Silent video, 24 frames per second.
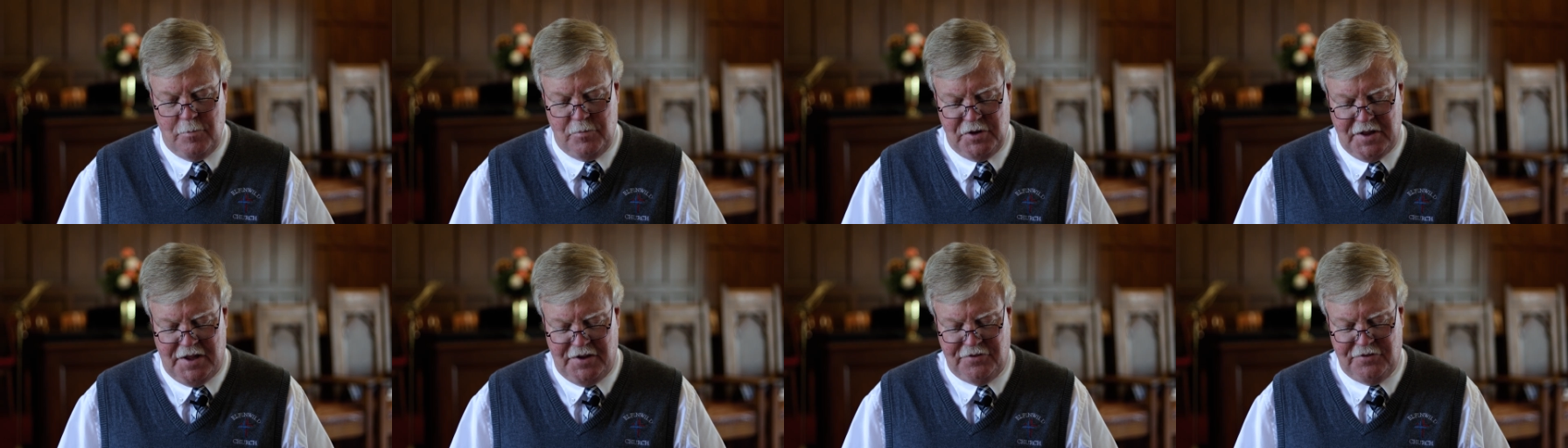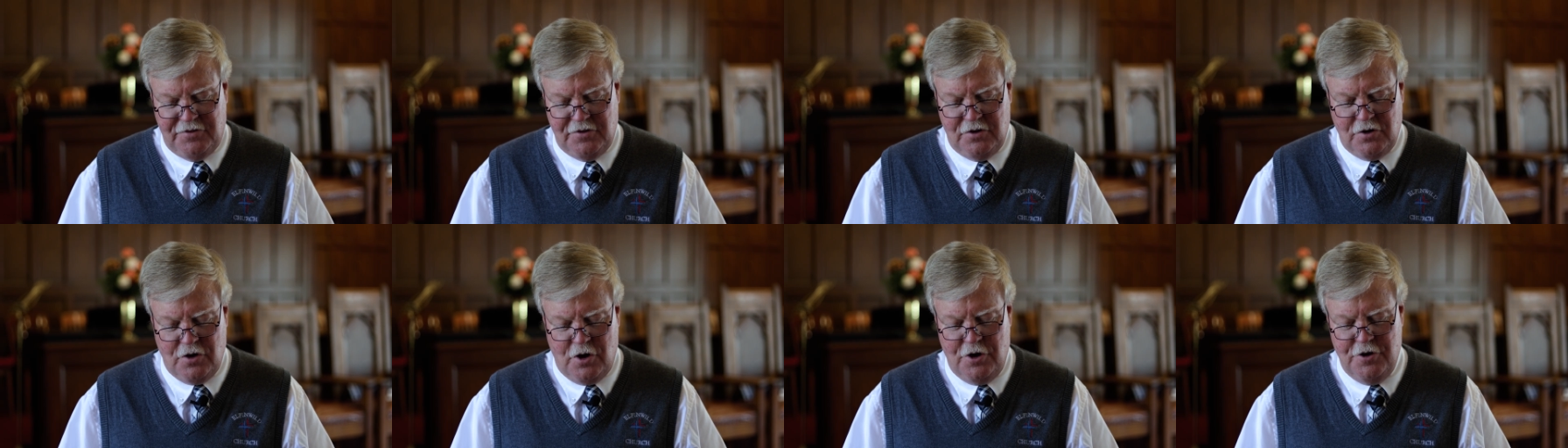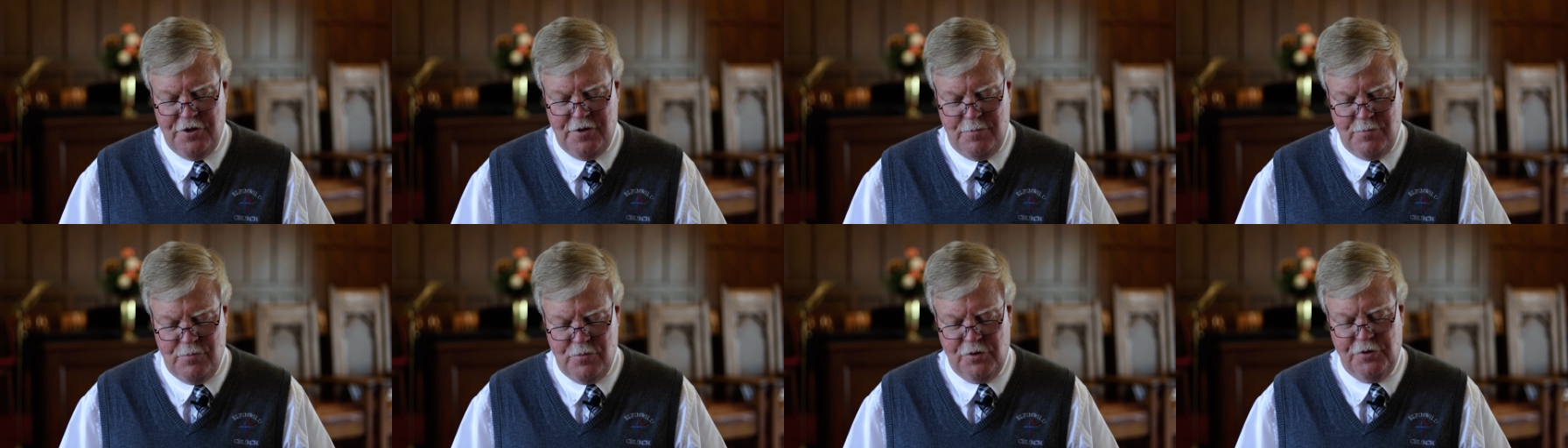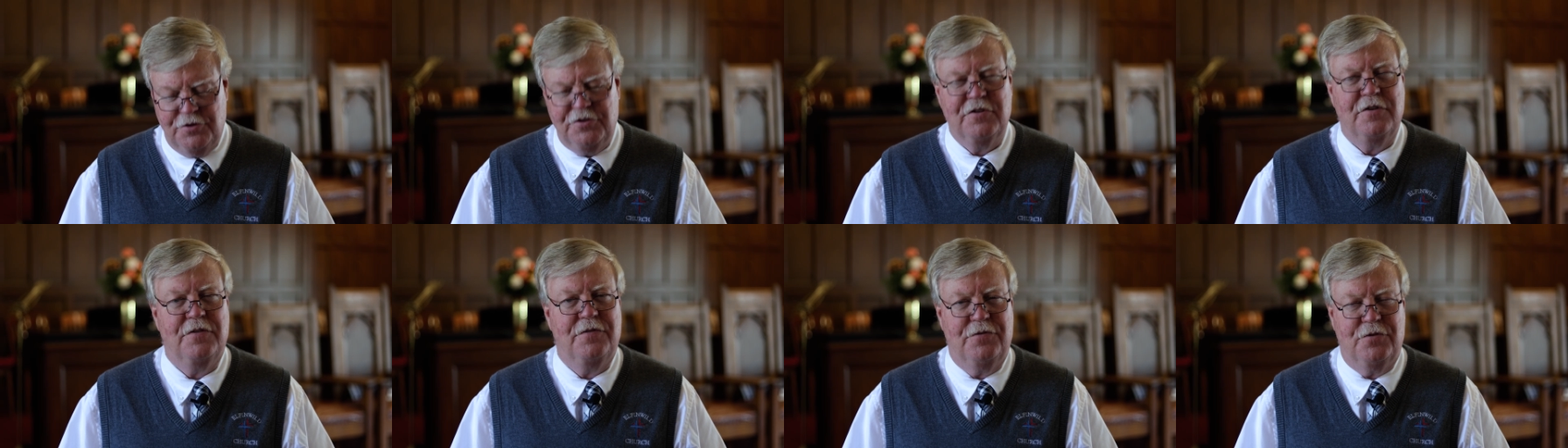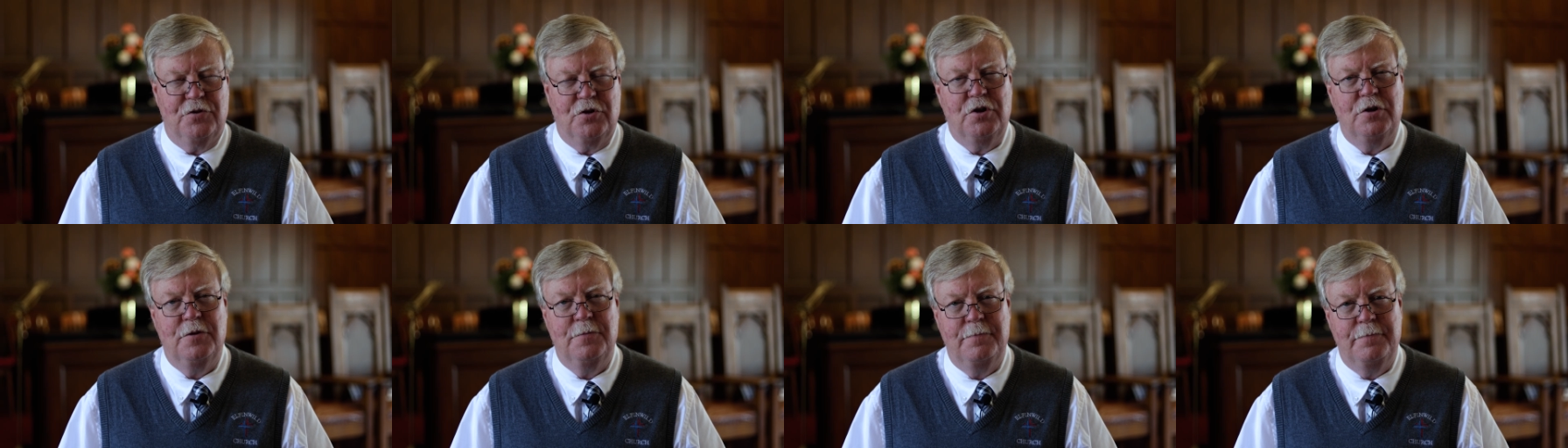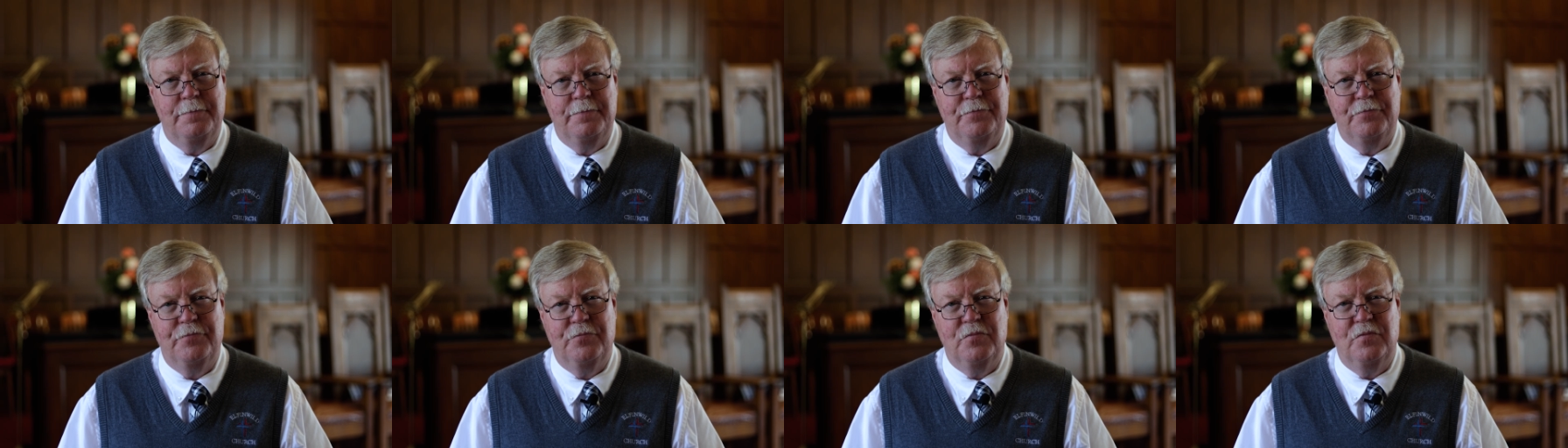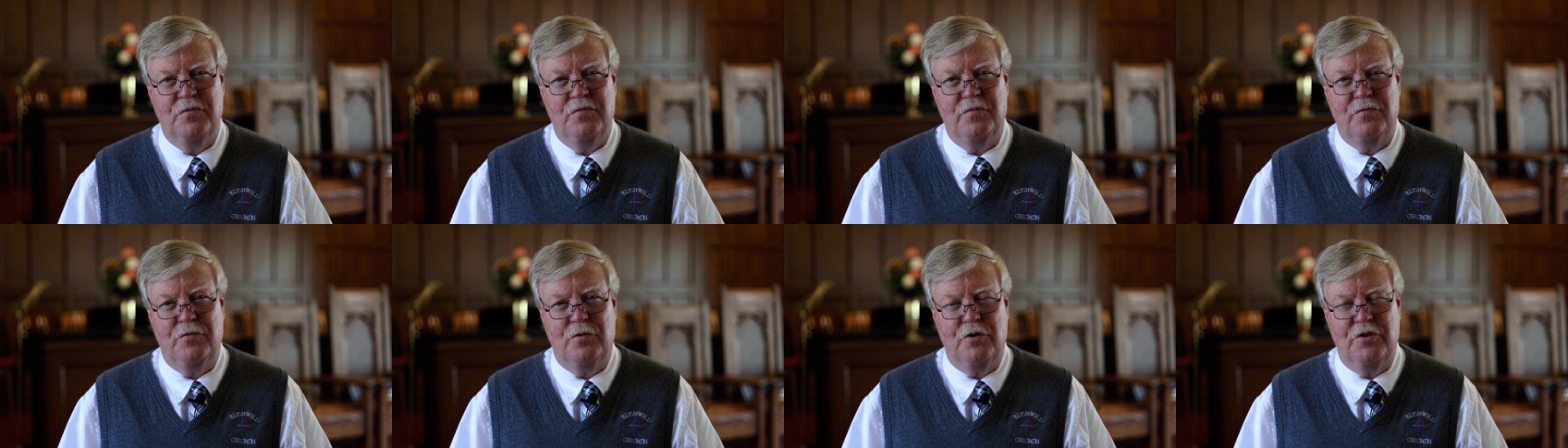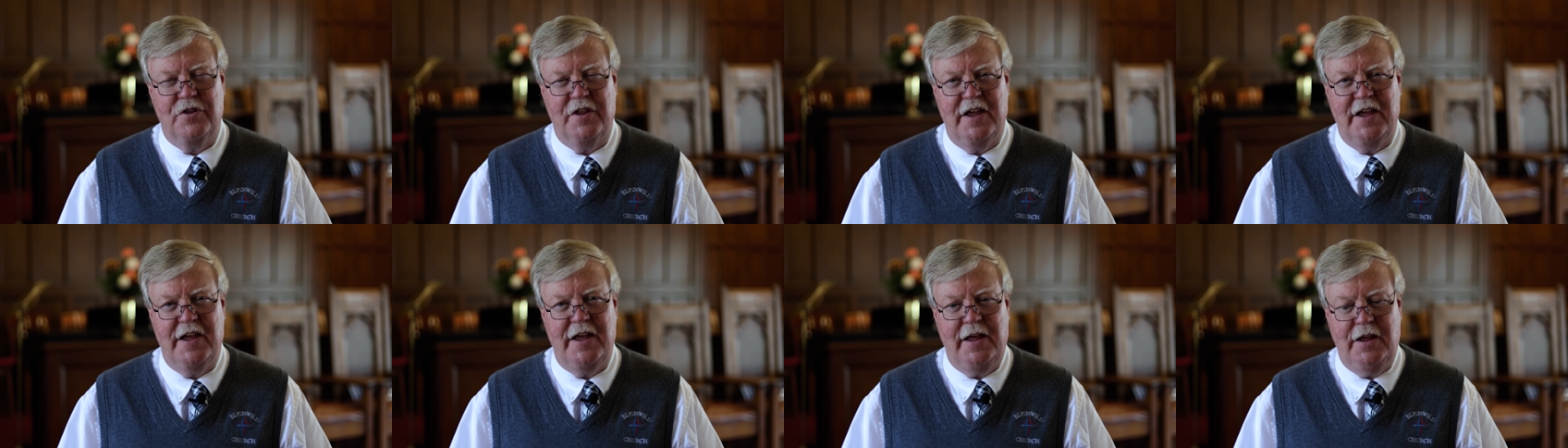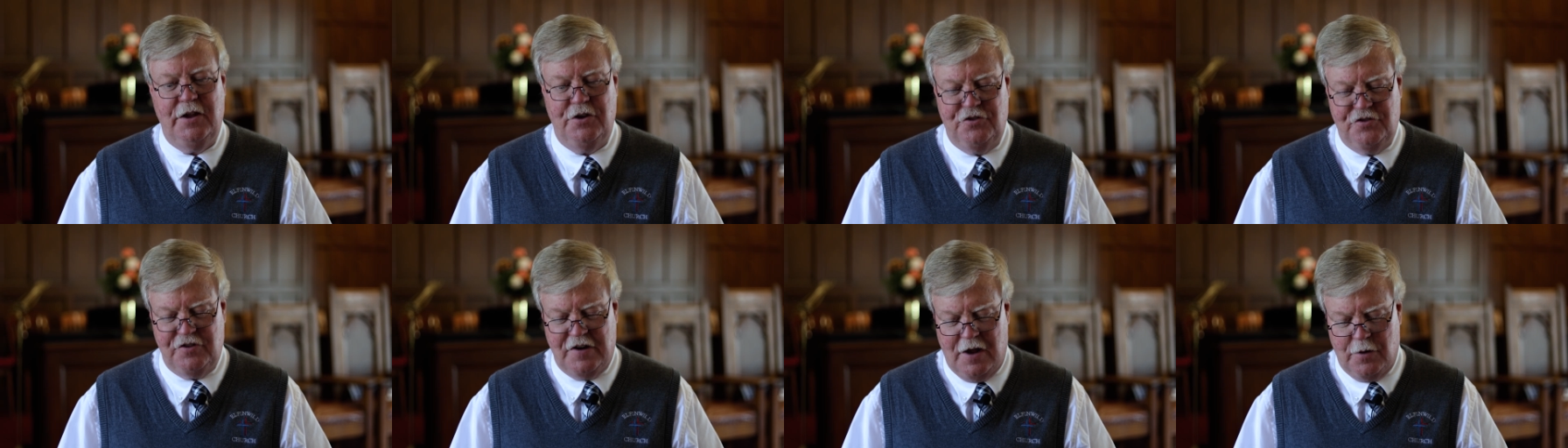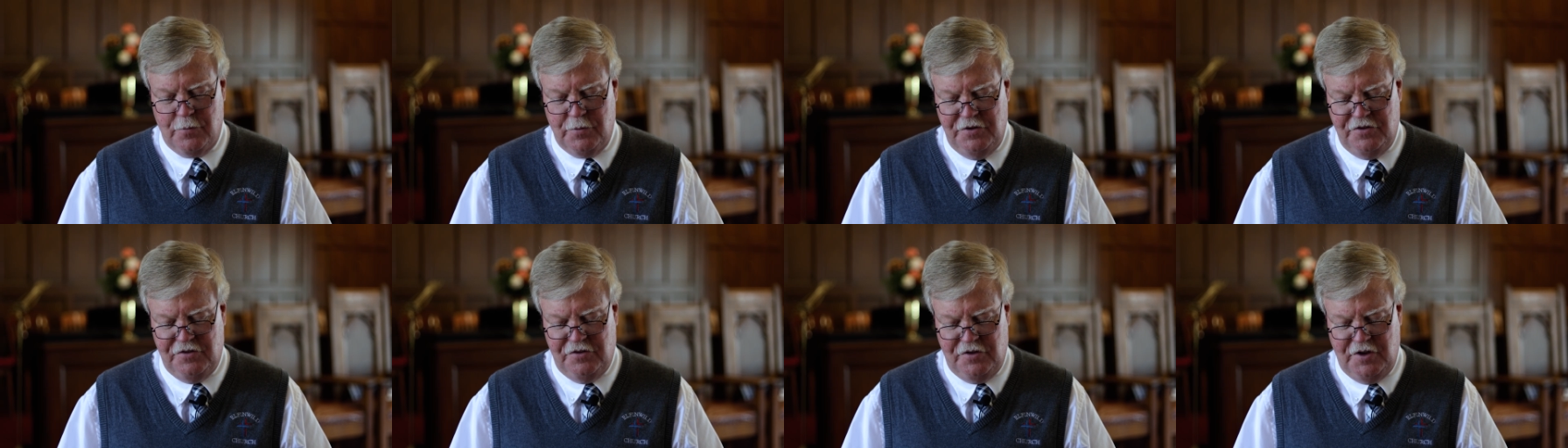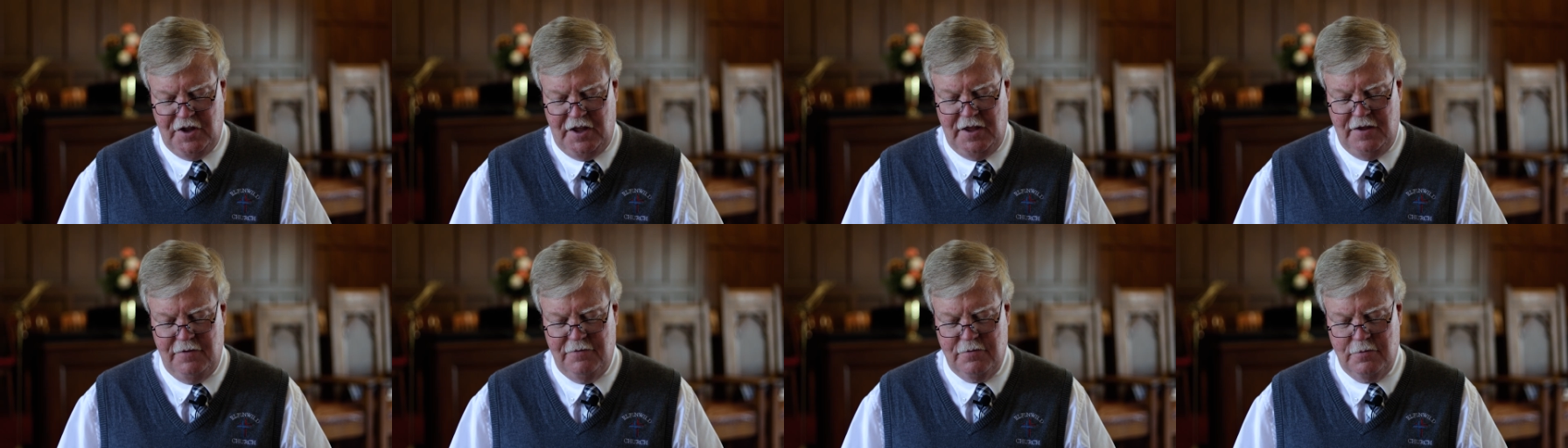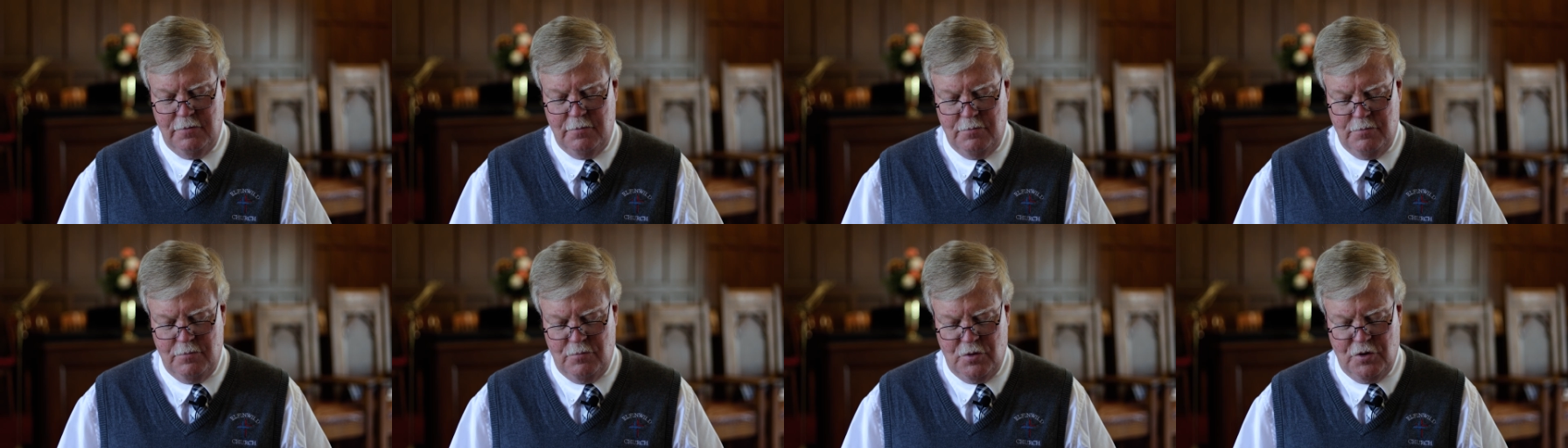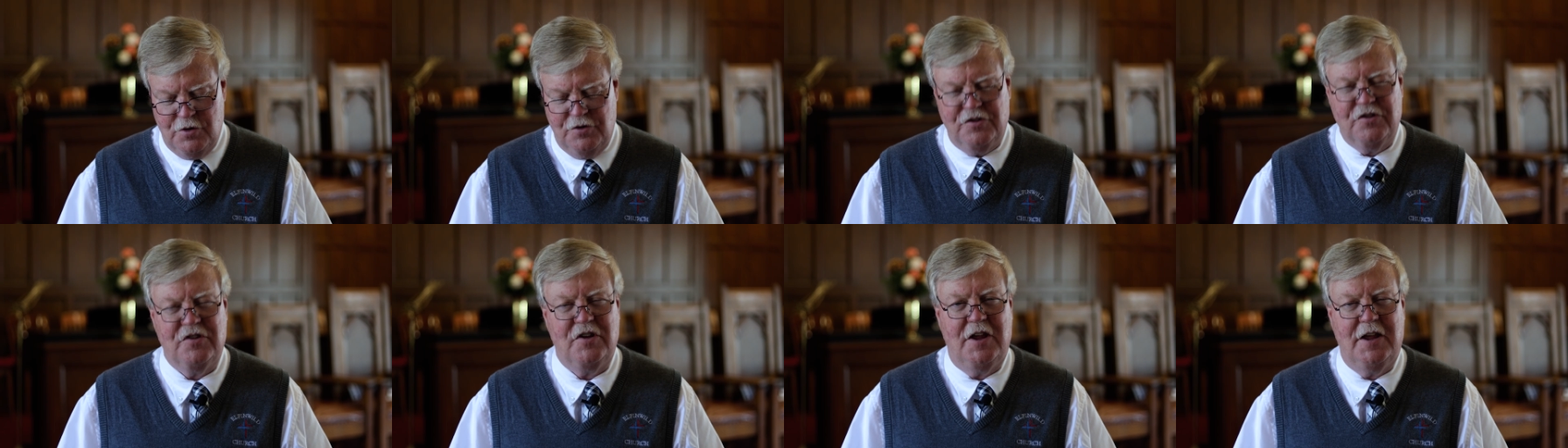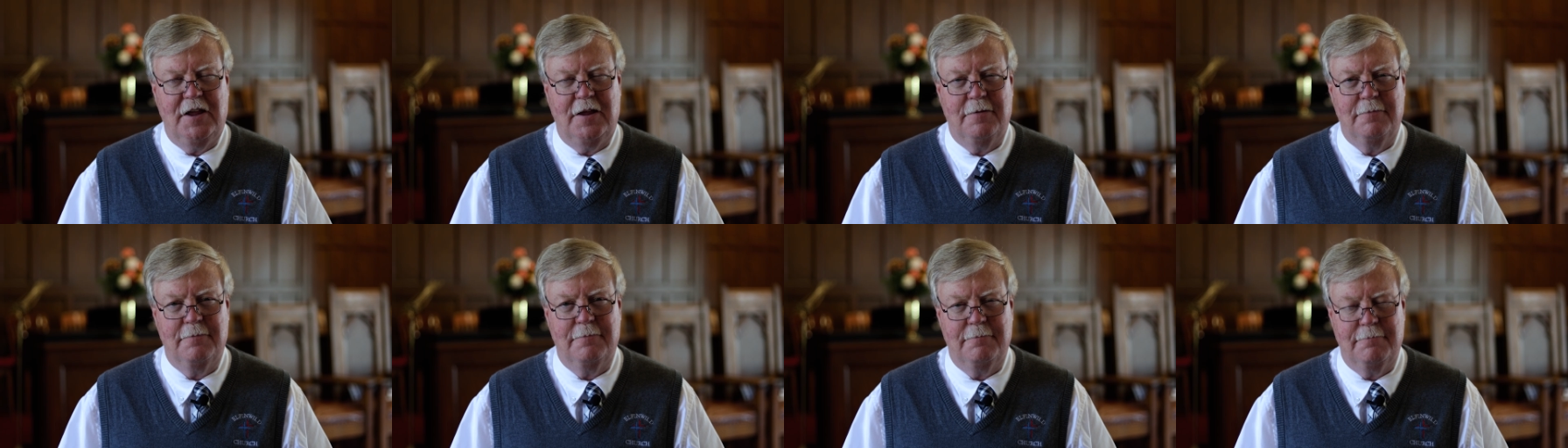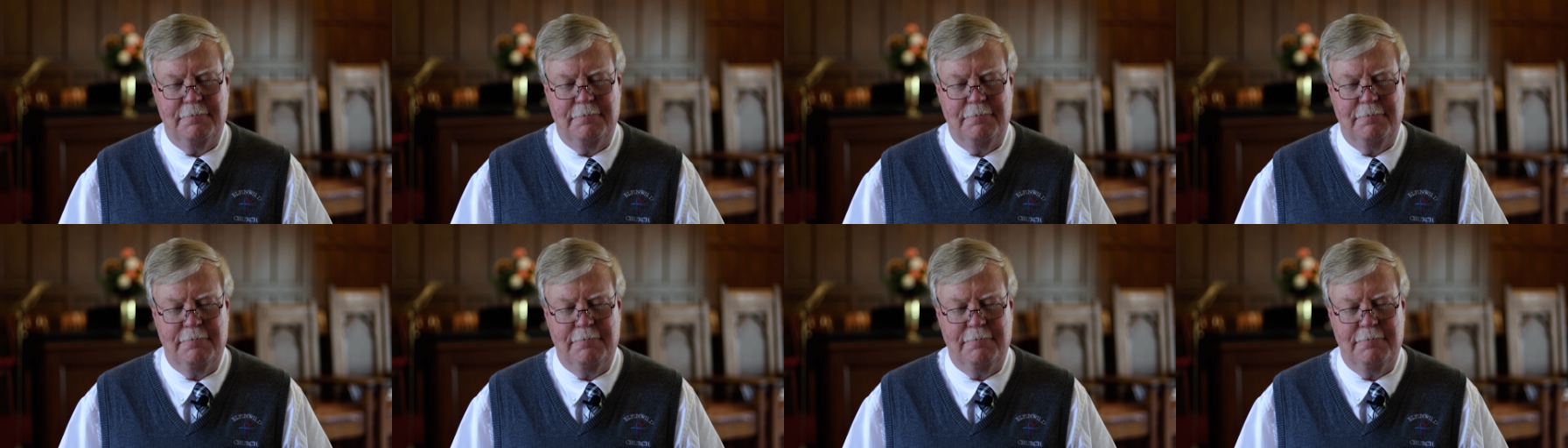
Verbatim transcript: Blessed are the merciful, for they shall receive mercy.